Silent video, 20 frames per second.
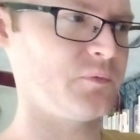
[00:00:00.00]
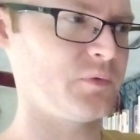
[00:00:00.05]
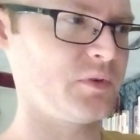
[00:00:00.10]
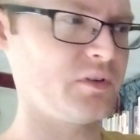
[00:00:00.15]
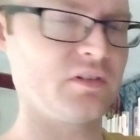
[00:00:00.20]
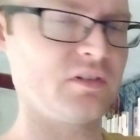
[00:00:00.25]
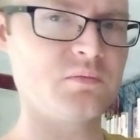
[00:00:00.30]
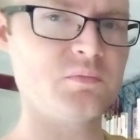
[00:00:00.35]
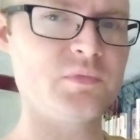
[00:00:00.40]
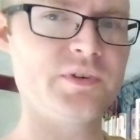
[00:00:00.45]

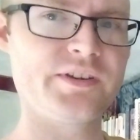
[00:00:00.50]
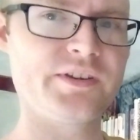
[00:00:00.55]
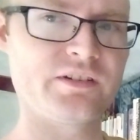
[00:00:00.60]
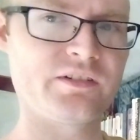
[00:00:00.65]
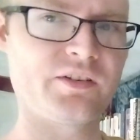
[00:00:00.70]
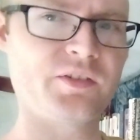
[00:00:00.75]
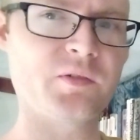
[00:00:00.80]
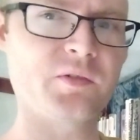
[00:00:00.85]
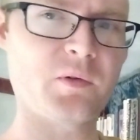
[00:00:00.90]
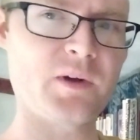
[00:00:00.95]
For some
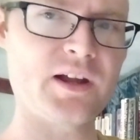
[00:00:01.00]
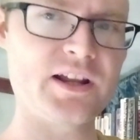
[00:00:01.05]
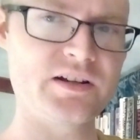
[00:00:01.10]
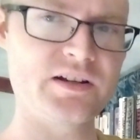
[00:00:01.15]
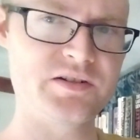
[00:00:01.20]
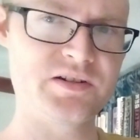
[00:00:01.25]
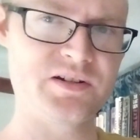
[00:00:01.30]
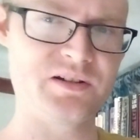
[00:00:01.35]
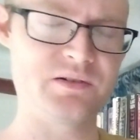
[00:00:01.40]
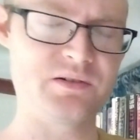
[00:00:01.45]
reason,
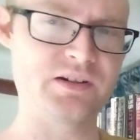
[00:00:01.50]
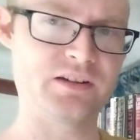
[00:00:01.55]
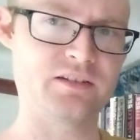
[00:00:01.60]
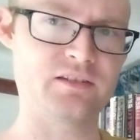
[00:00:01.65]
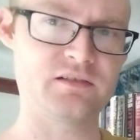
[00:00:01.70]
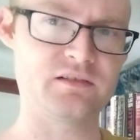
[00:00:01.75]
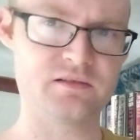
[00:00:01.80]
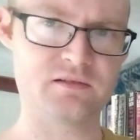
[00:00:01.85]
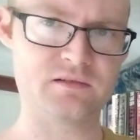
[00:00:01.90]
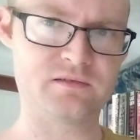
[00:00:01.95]
strategy
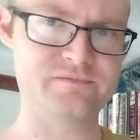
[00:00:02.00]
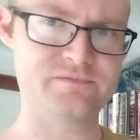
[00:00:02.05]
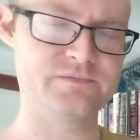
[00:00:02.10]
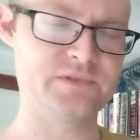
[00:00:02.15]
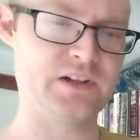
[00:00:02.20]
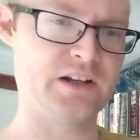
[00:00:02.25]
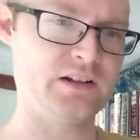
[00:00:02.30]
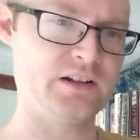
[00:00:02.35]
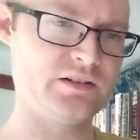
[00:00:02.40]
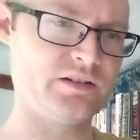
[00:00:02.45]
just
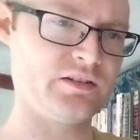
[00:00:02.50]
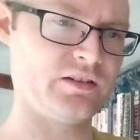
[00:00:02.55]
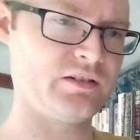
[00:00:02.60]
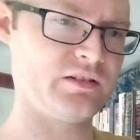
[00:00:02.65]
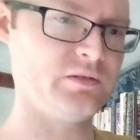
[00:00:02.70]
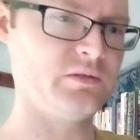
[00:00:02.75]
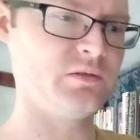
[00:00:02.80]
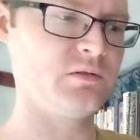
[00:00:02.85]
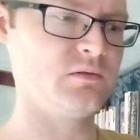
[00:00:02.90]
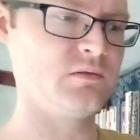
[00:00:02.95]
tends
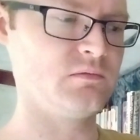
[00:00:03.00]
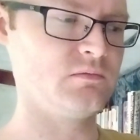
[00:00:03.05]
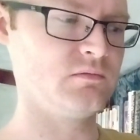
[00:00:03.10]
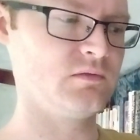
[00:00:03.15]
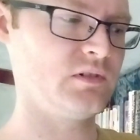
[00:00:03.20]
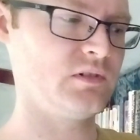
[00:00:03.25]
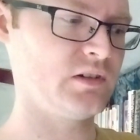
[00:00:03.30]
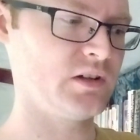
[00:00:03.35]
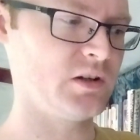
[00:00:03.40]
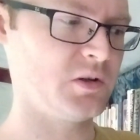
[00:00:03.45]
to
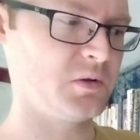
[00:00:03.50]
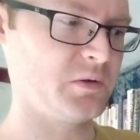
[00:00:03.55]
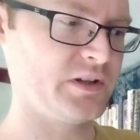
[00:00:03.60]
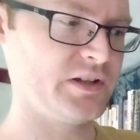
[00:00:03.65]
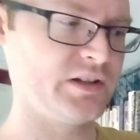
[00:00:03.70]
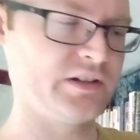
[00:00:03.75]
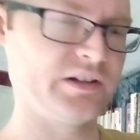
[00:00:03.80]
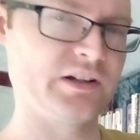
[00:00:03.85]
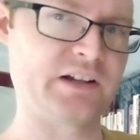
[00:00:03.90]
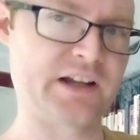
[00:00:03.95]
go
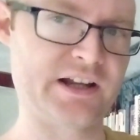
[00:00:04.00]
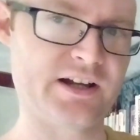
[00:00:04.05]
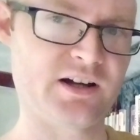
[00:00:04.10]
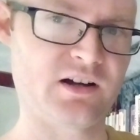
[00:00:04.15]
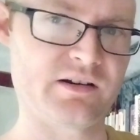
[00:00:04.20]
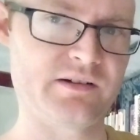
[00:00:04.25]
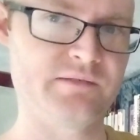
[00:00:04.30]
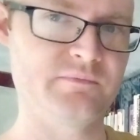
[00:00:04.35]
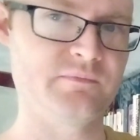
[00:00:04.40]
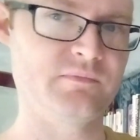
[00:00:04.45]
in and
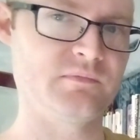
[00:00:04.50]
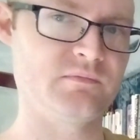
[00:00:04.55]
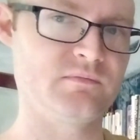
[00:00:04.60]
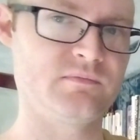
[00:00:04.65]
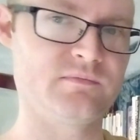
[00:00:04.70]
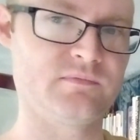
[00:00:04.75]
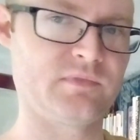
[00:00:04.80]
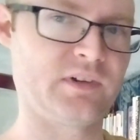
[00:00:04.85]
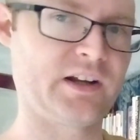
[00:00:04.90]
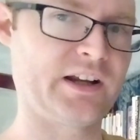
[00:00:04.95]
out,
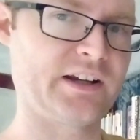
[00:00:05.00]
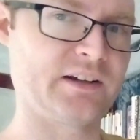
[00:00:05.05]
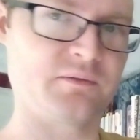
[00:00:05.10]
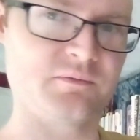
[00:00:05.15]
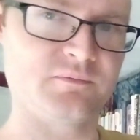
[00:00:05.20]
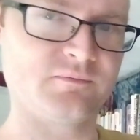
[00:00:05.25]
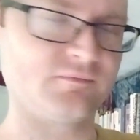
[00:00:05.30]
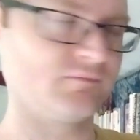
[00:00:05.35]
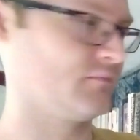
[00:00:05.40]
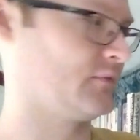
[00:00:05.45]
like
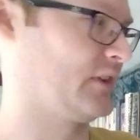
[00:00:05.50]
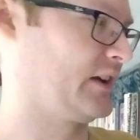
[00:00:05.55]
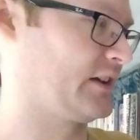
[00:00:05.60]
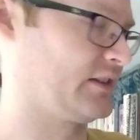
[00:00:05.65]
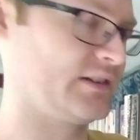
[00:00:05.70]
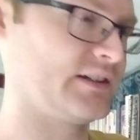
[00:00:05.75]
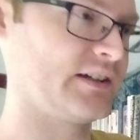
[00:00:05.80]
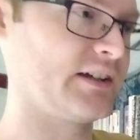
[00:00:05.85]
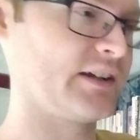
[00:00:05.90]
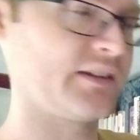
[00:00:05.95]

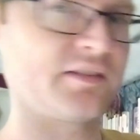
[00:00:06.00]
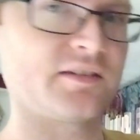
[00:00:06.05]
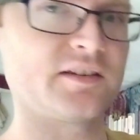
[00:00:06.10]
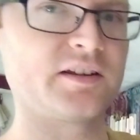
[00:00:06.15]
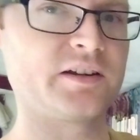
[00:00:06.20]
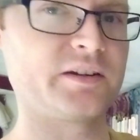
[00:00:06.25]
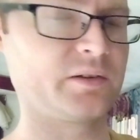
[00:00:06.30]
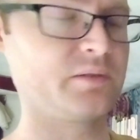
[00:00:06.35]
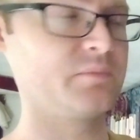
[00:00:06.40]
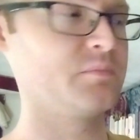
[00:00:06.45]
the
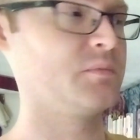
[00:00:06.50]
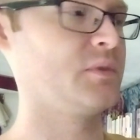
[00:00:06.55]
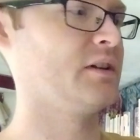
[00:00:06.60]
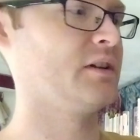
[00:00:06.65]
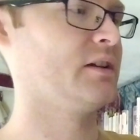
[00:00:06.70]
essays.